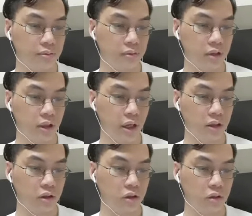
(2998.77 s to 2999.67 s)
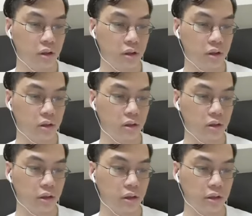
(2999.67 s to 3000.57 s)
Aid the crew, uh,
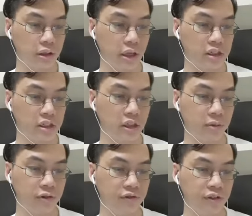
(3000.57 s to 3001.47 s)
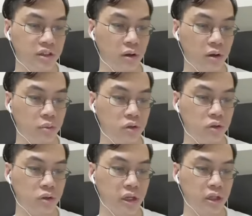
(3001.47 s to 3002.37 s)
as an action, the captain, first mate, or
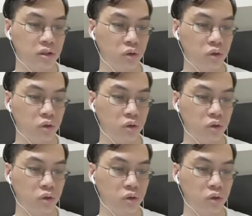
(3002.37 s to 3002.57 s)
bosun aids the crew